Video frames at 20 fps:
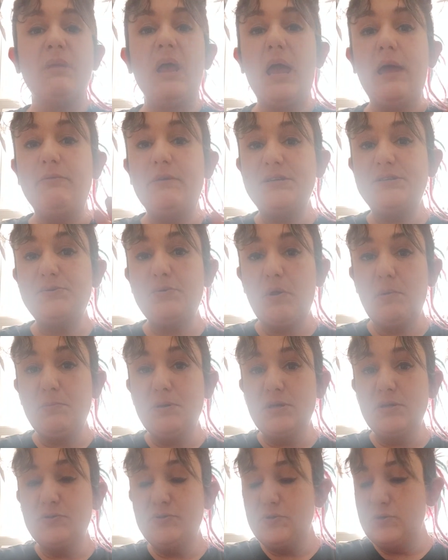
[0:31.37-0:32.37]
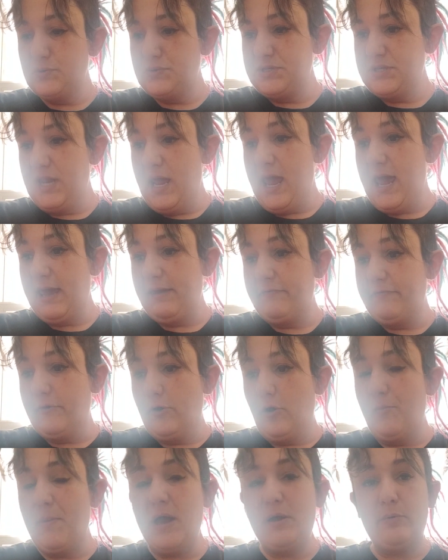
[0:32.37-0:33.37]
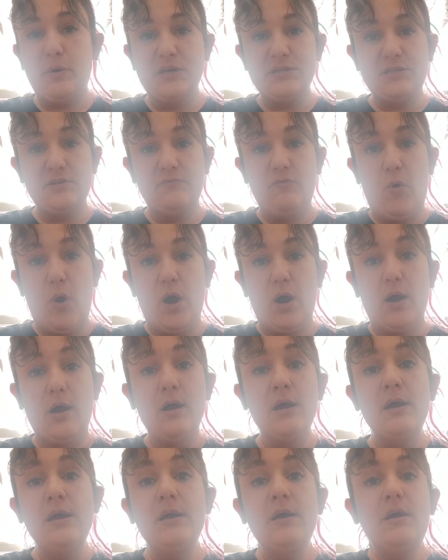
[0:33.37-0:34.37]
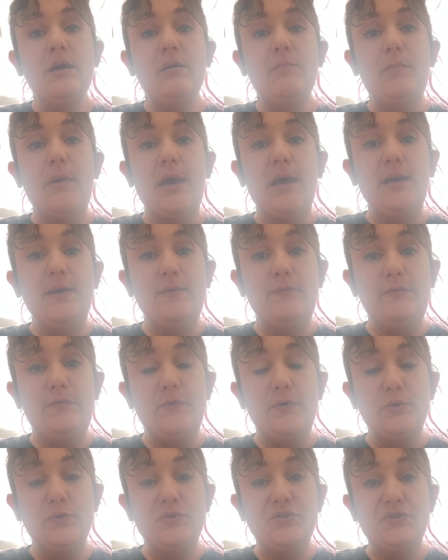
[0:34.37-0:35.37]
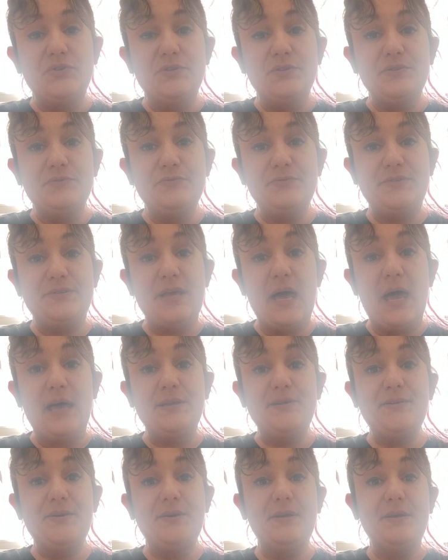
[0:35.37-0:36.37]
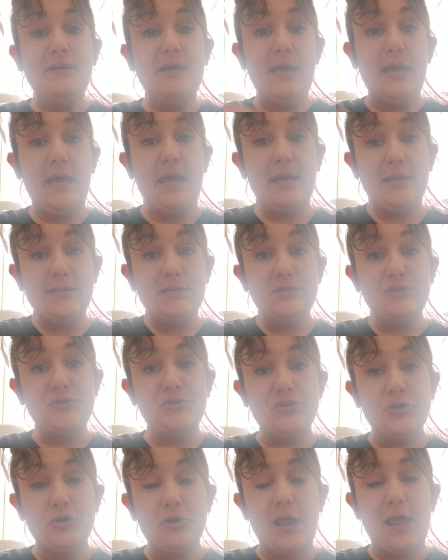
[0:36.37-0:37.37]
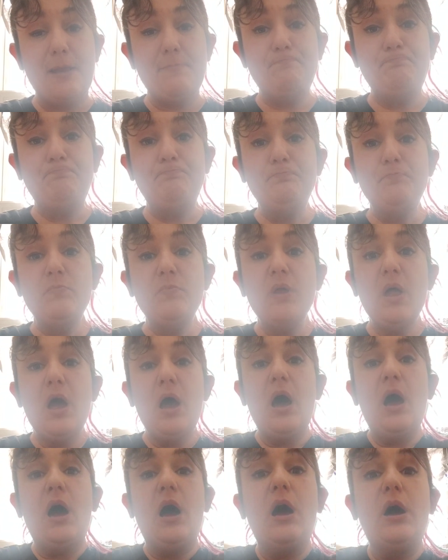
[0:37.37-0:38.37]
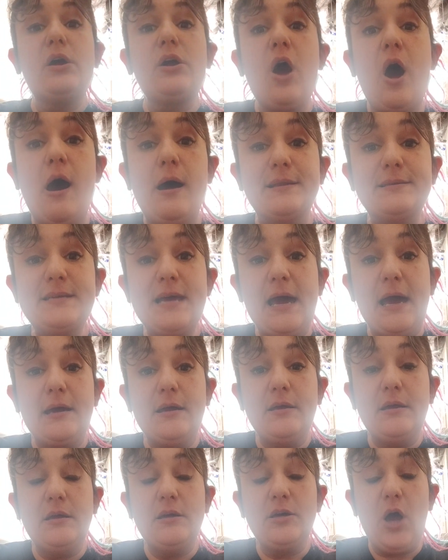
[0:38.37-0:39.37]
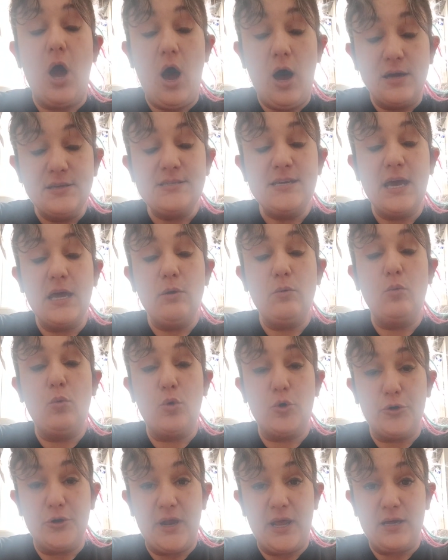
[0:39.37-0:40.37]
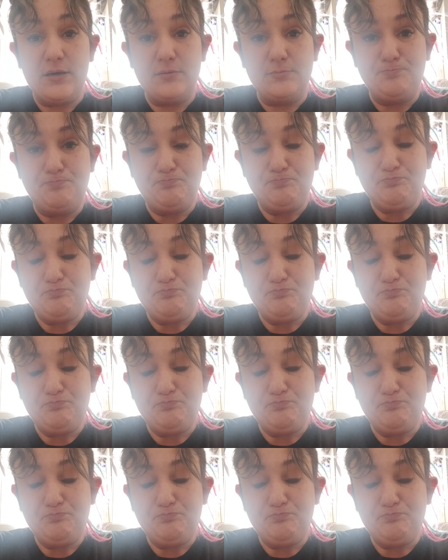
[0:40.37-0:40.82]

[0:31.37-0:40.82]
And that's what I'm going to do today. Fill my reservoir, my infusion set, and insert it. Content warning.